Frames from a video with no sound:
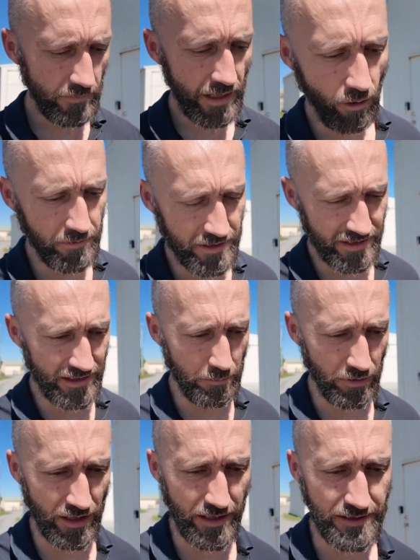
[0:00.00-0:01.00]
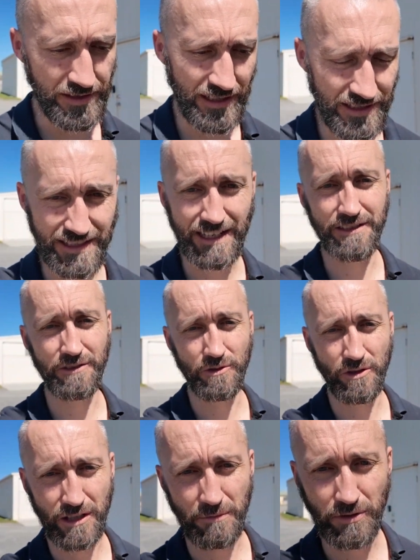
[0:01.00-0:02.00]
obviously the plane's going to start to
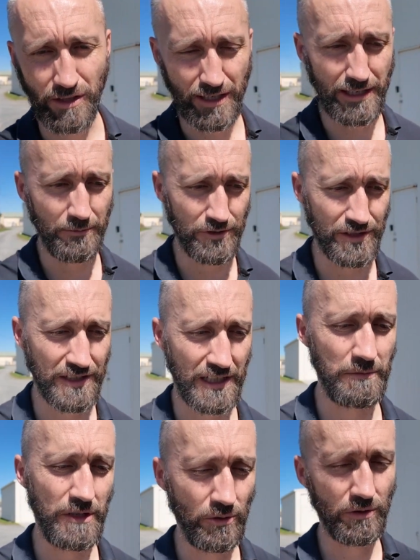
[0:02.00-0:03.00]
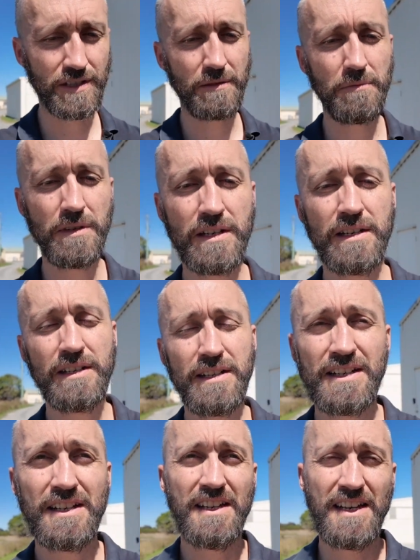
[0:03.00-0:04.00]
look like a plane which is going to be awesome
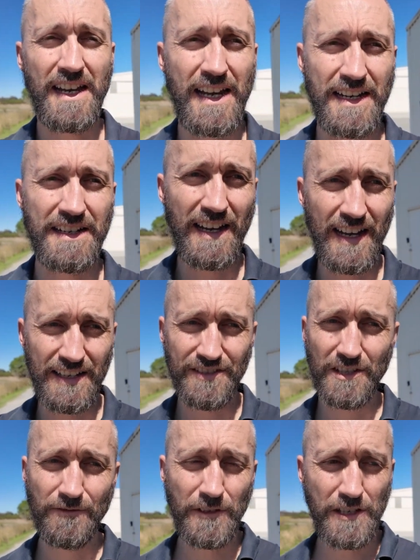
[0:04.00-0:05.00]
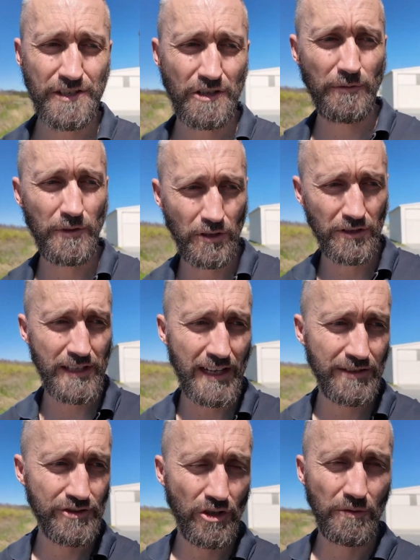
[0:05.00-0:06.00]
and, uh, and just finishing off a lot of the
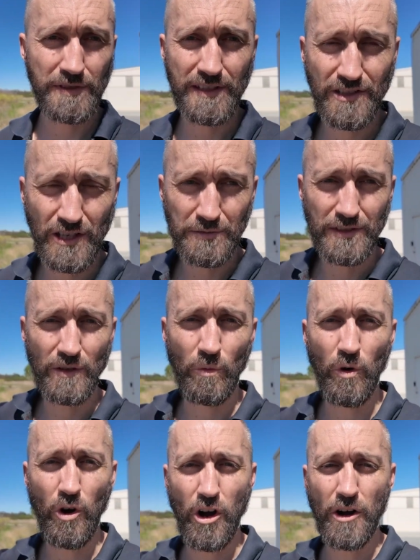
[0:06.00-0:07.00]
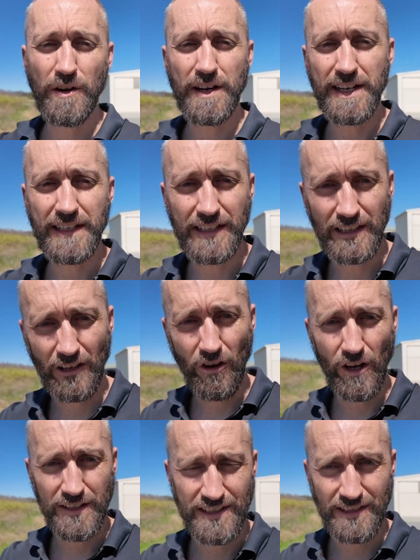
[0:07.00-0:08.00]
other jobs in terms of the wiring and
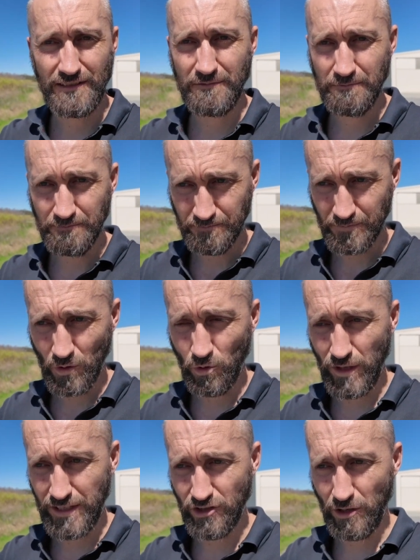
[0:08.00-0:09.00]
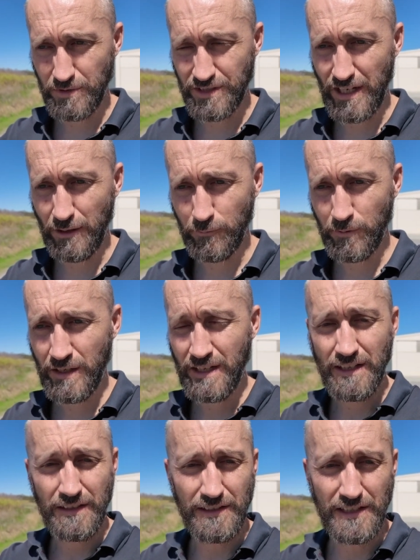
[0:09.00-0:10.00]
lights and all that type of stuff
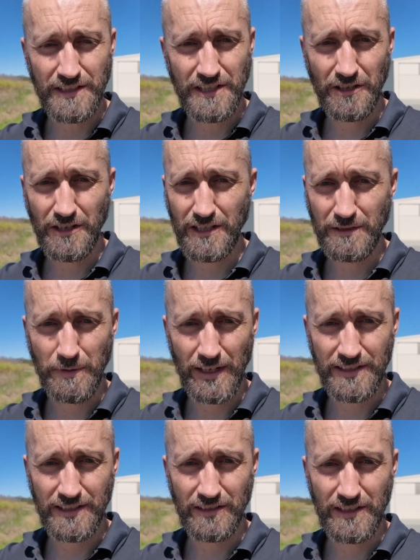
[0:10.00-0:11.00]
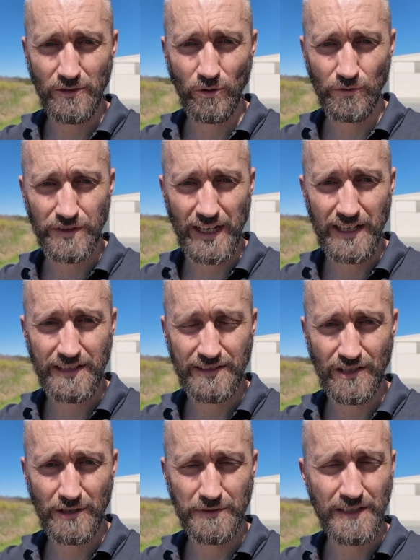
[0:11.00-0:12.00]
the interior is basically all done in
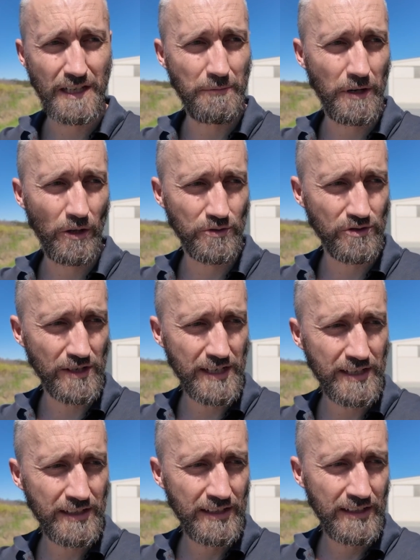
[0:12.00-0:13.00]
terms of the upholstery.